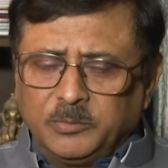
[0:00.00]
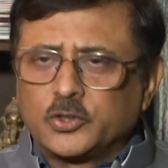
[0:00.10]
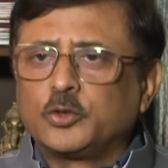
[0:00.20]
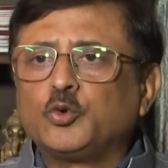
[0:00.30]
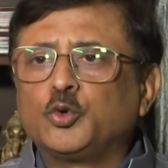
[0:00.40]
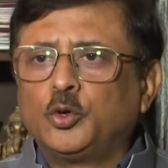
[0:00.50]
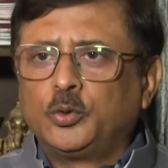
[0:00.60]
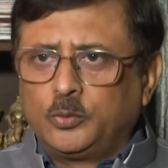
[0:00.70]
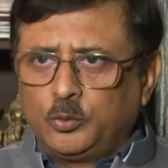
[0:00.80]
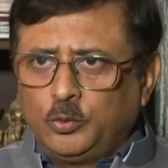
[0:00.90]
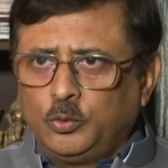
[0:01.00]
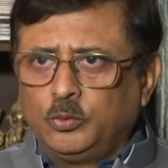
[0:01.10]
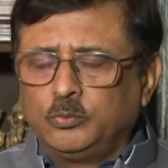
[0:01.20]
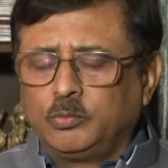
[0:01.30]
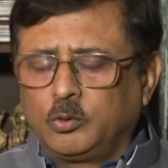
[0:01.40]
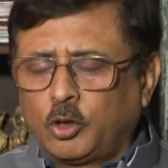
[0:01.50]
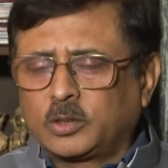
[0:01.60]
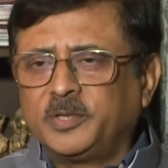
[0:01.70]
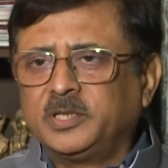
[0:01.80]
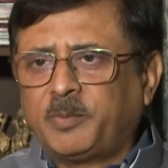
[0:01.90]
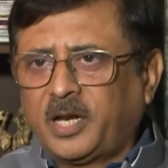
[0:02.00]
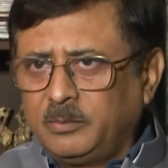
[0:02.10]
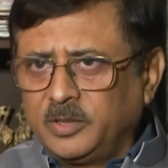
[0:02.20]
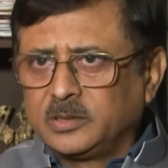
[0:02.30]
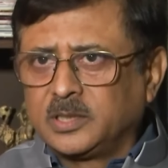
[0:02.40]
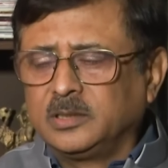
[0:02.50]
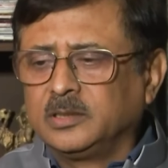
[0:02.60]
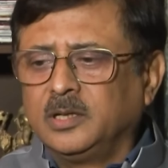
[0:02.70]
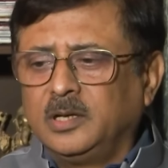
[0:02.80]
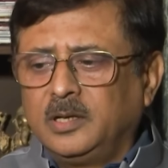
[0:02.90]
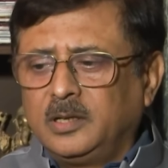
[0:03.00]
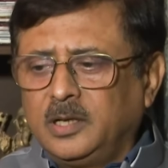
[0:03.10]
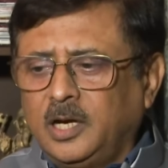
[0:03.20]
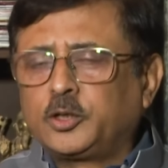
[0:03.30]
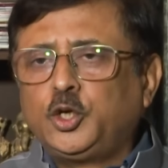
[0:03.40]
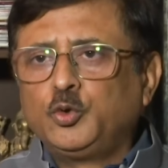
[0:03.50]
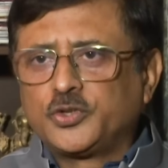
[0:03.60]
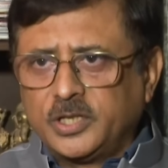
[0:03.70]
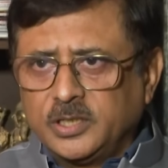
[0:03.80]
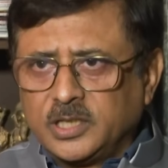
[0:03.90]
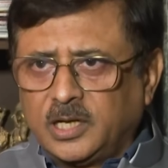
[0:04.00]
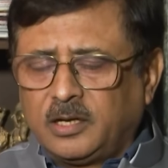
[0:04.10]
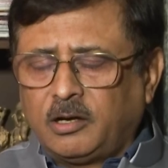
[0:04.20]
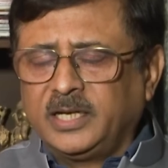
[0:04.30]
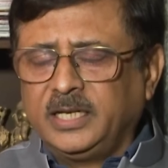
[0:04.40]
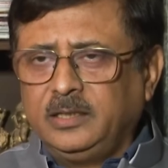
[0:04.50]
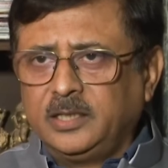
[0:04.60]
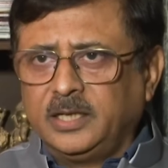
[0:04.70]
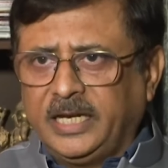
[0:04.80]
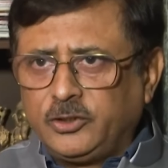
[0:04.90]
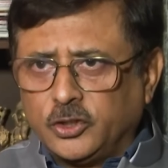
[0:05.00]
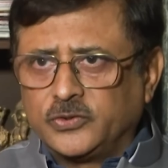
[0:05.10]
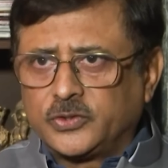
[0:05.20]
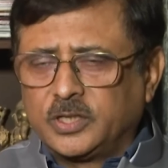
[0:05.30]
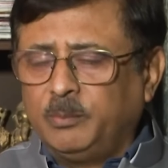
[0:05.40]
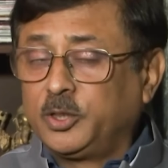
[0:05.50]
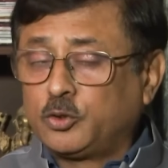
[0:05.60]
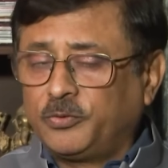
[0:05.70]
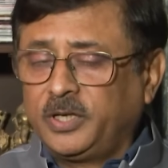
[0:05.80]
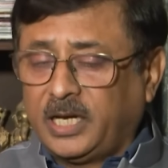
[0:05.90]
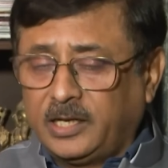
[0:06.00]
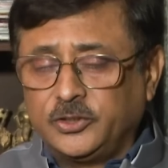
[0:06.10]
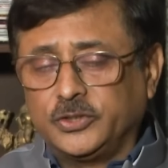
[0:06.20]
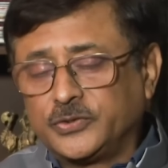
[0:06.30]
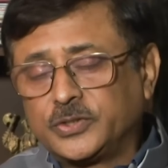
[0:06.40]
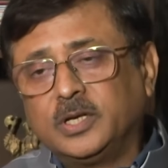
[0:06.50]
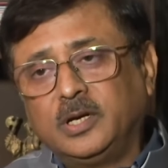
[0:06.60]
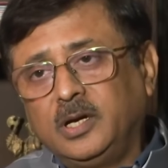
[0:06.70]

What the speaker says: Mr. Trudeau, who got up in the parliament and accused India and Indian agents, government of India agents,